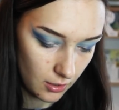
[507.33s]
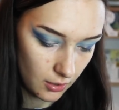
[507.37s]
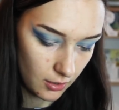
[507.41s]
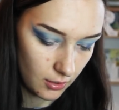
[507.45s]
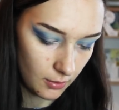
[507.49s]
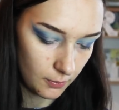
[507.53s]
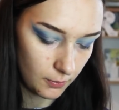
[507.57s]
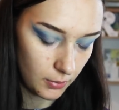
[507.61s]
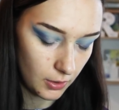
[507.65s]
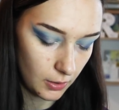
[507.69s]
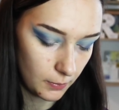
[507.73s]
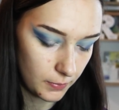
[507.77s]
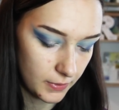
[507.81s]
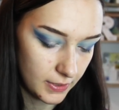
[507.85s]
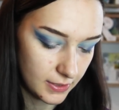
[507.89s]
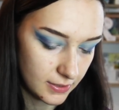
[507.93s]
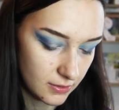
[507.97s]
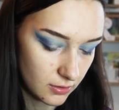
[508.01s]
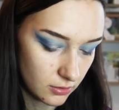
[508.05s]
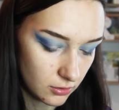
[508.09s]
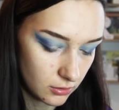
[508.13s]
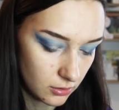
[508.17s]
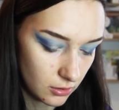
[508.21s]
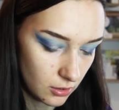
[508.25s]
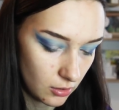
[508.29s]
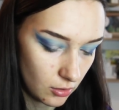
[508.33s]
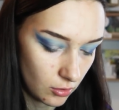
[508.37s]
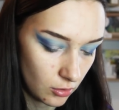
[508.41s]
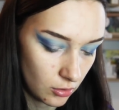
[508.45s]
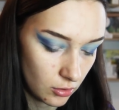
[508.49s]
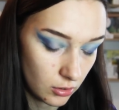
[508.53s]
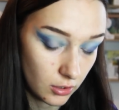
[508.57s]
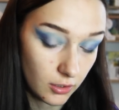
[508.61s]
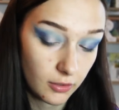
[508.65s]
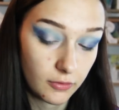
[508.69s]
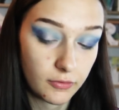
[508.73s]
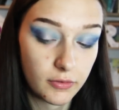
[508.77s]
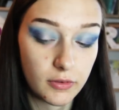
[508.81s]
and pop this
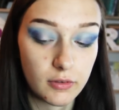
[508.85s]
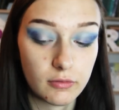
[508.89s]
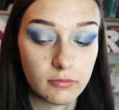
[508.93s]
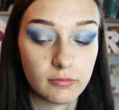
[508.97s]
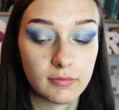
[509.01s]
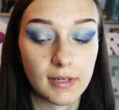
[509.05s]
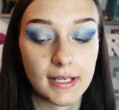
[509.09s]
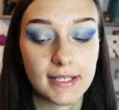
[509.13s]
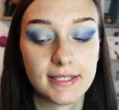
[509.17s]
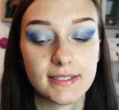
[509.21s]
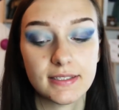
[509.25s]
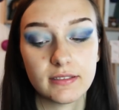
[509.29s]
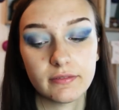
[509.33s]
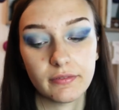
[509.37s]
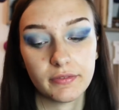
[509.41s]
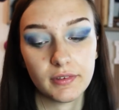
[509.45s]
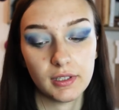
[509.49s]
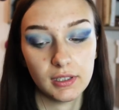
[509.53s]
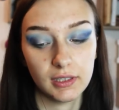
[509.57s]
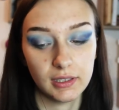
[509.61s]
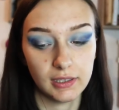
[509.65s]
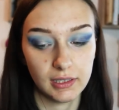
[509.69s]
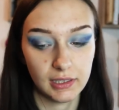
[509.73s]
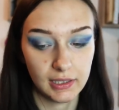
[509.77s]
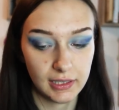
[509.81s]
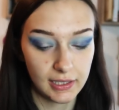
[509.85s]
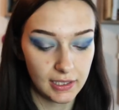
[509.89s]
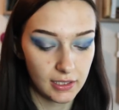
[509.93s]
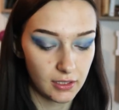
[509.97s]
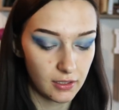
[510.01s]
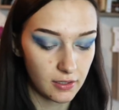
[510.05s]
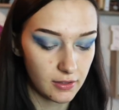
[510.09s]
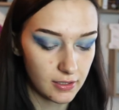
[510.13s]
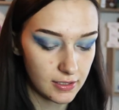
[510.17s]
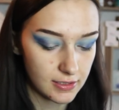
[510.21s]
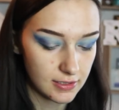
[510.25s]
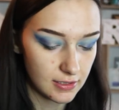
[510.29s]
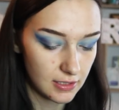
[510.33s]
all over the rest of the lid
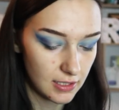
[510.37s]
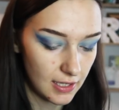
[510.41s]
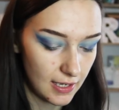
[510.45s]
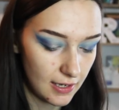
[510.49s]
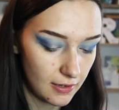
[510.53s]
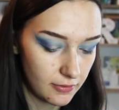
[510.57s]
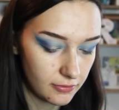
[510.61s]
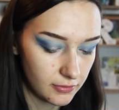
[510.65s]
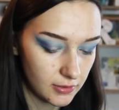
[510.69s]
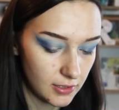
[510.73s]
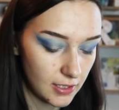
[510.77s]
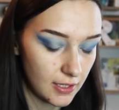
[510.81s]
that's left,